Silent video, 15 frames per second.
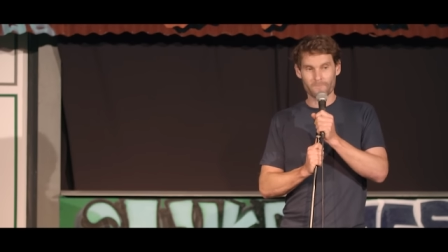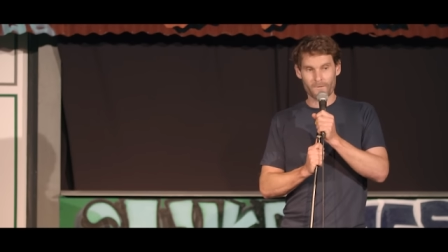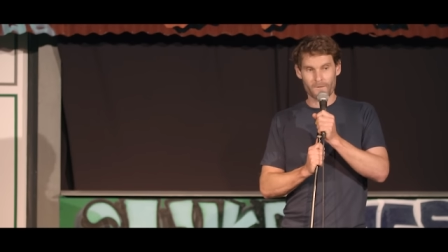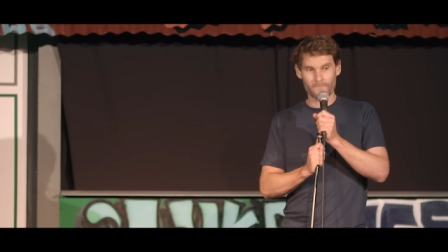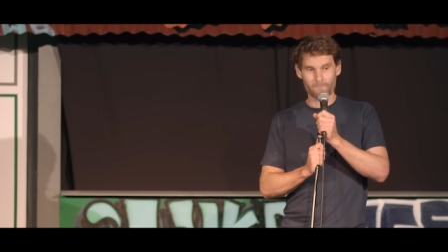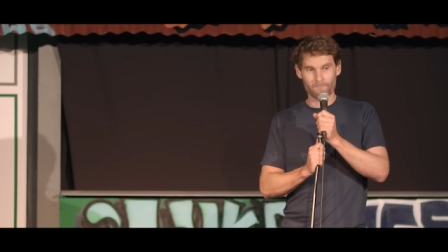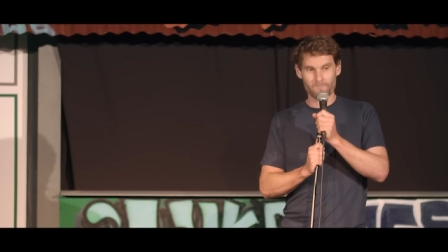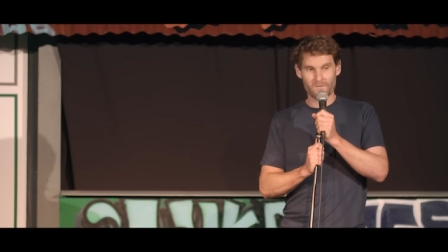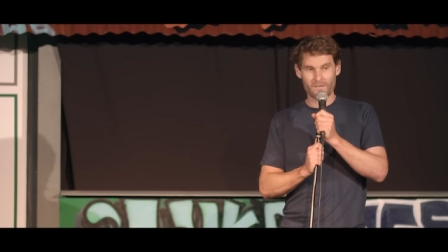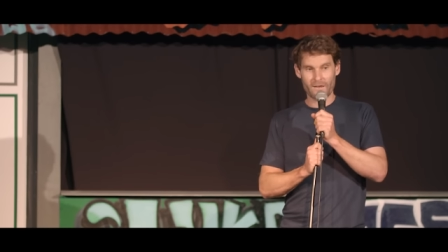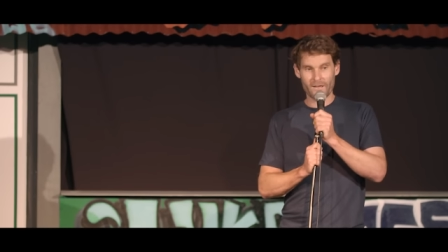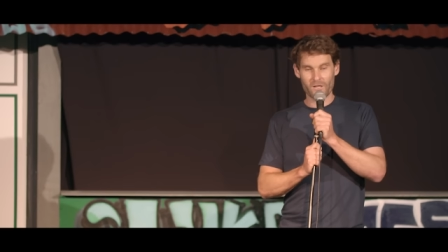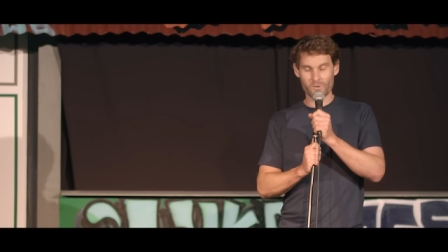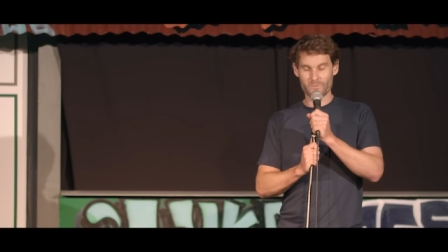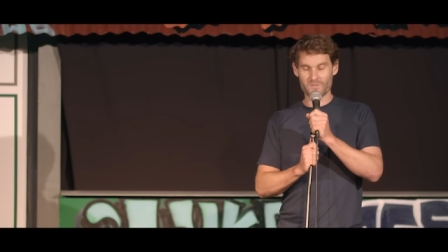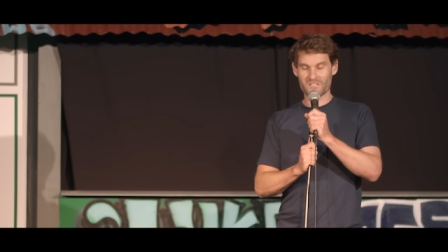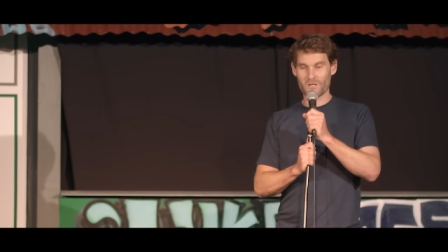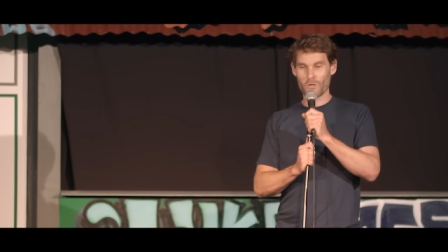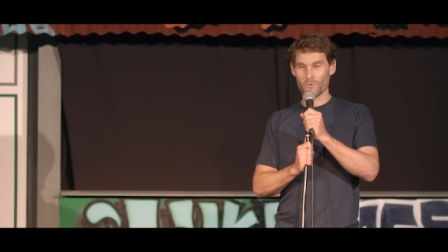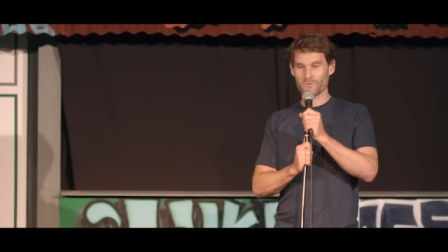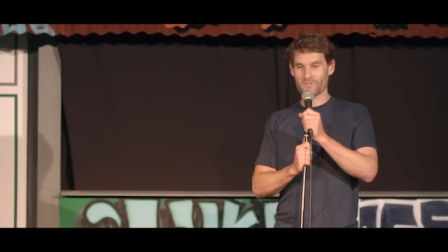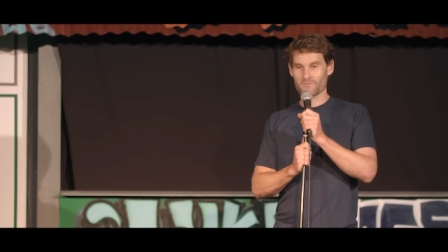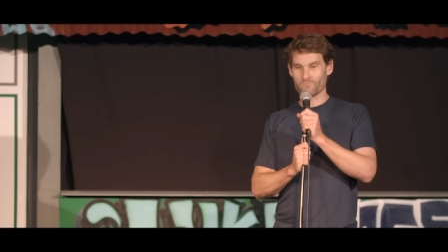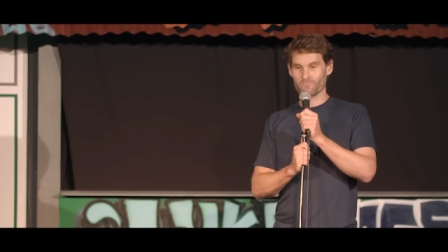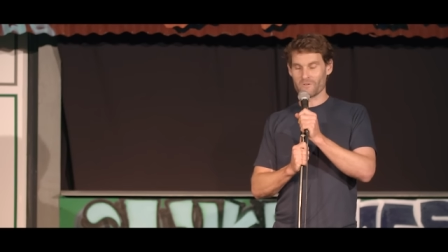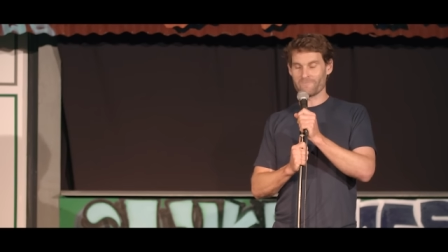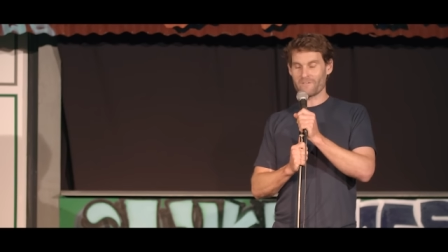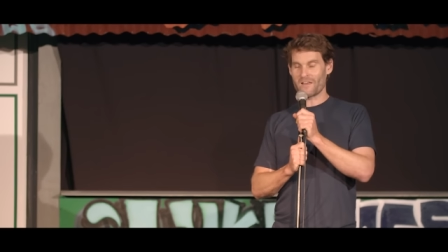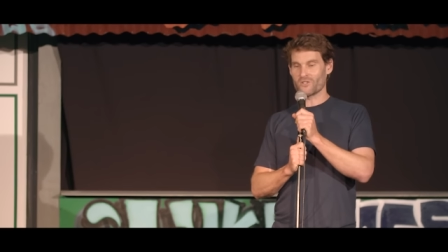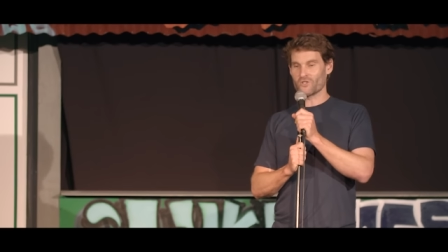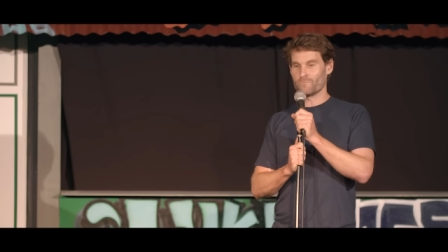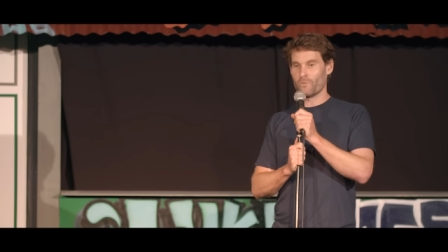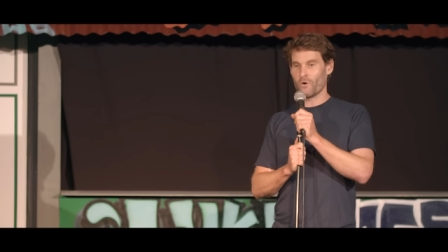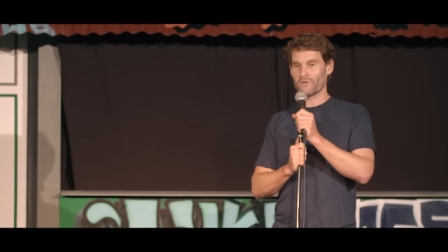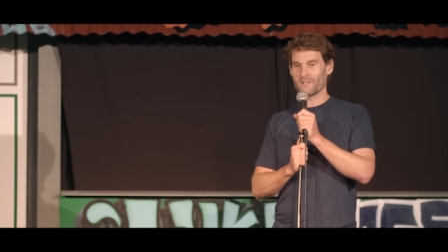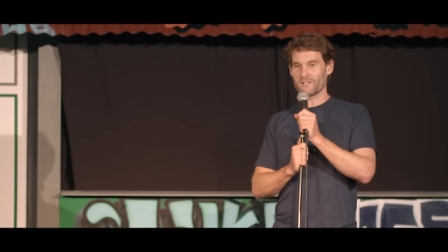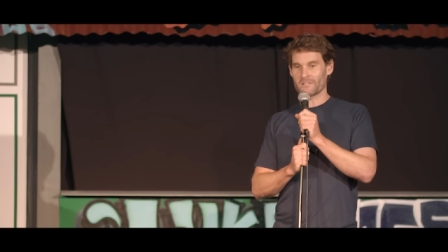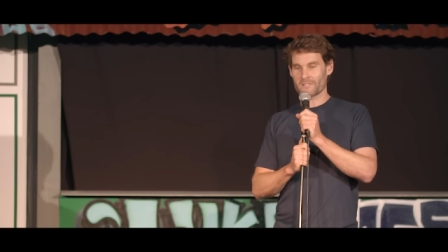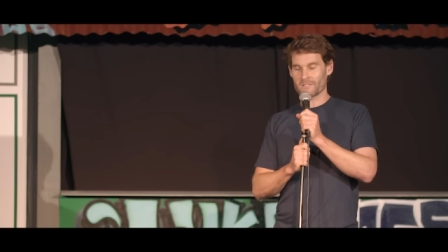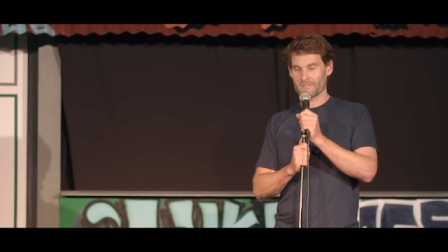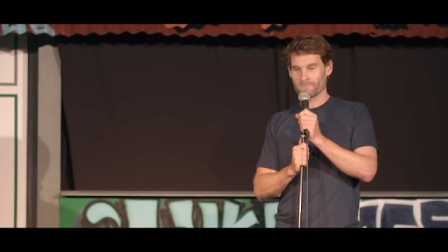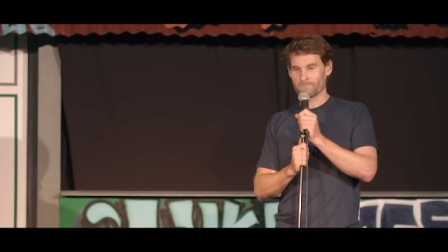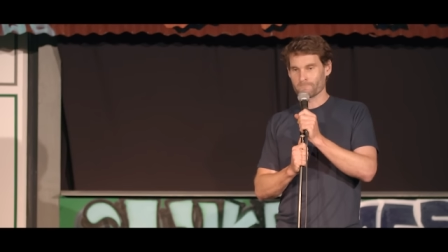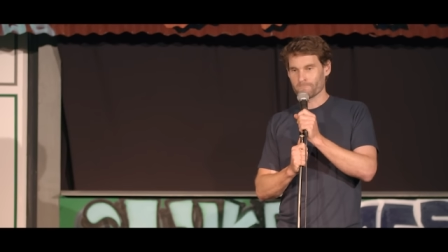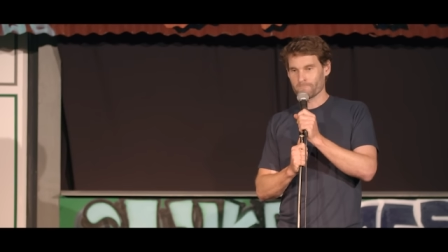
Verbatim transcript: and getting themselves revenge bodies.